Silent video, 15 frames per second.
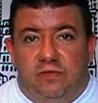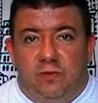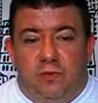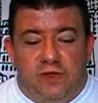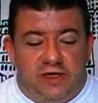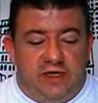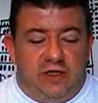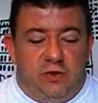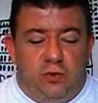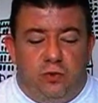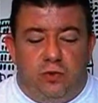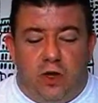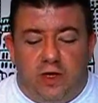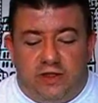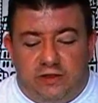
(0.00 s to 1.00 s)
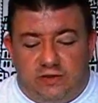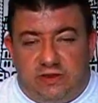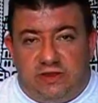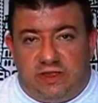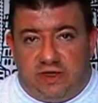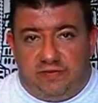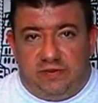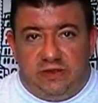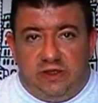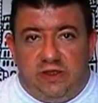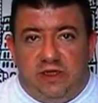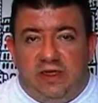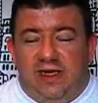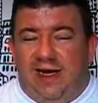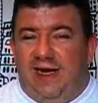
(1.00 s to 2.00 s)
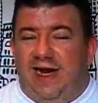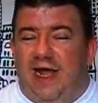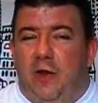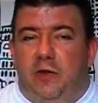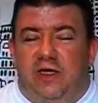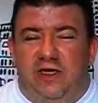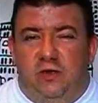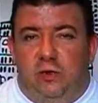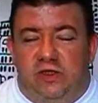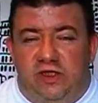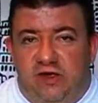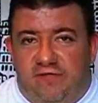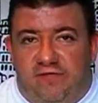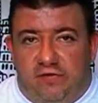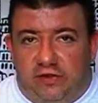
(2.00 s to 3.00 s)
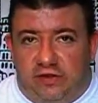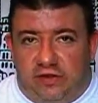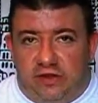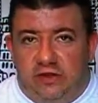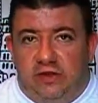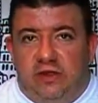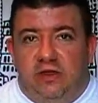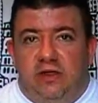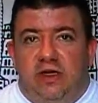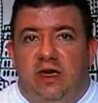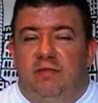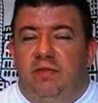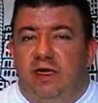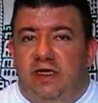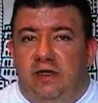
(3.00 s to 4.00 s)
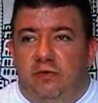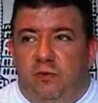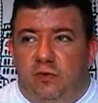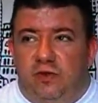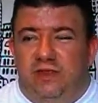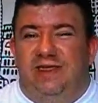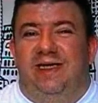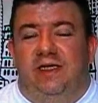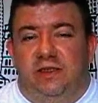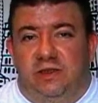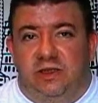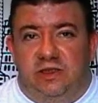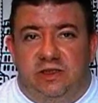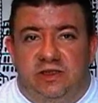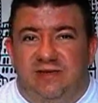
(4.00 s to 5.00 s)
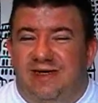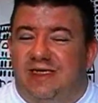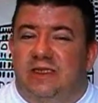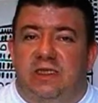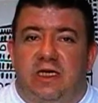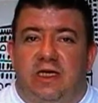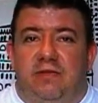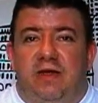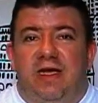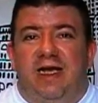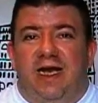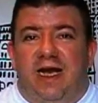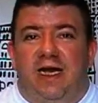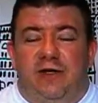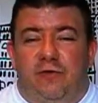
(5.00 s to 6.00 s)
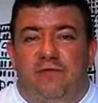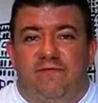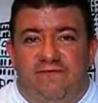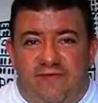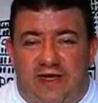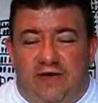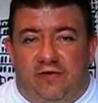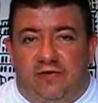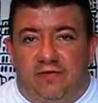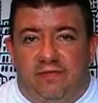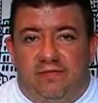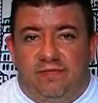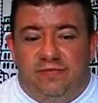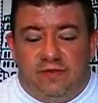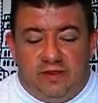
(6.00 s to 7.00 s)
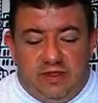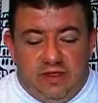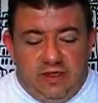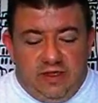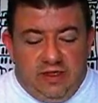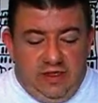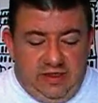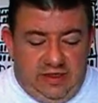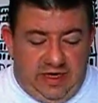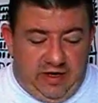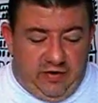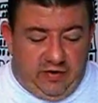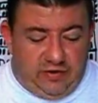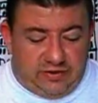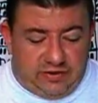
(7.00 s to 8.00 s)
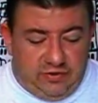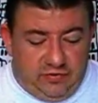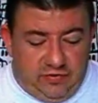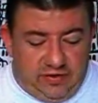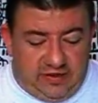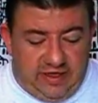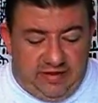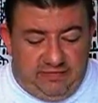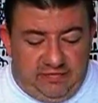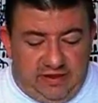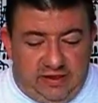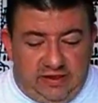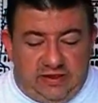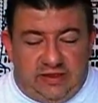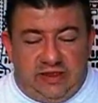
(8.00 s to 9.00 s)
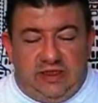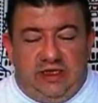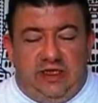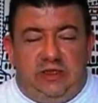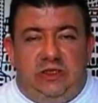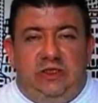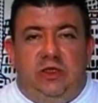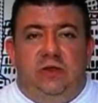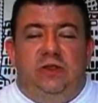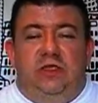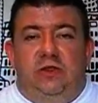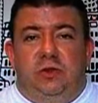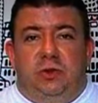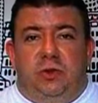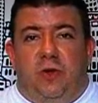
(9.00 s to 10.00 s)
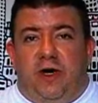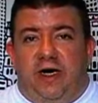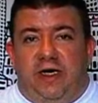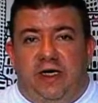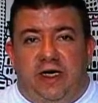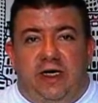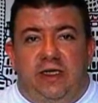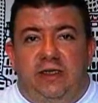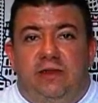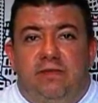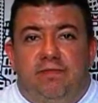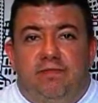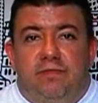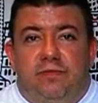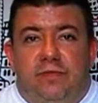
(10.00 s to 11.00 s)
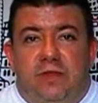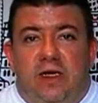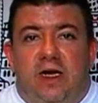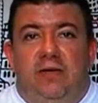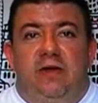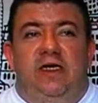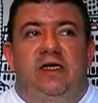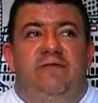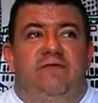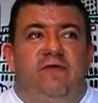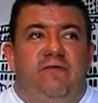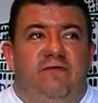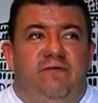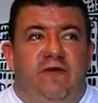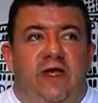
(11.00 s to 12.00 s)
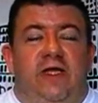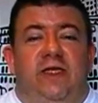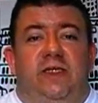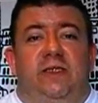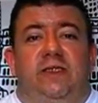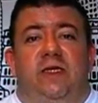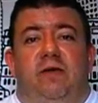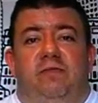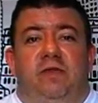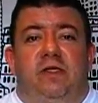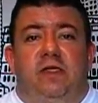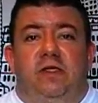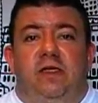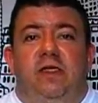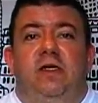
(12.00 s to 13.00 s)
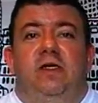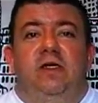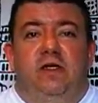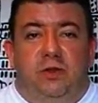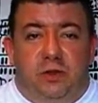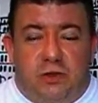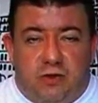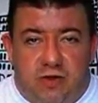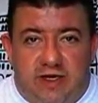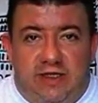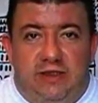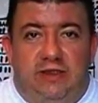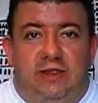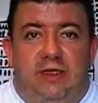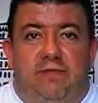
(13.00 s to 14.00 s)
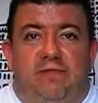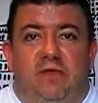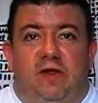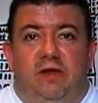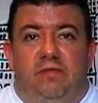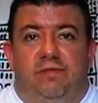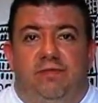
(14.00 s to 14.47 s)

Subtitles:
What did I do wrong in those steps? And how can I do it differently and make it more intelligent so next time I don't fail? Now, also what that means, it shows that you're trying, guys. I mean, if you fail at something, you're trying something.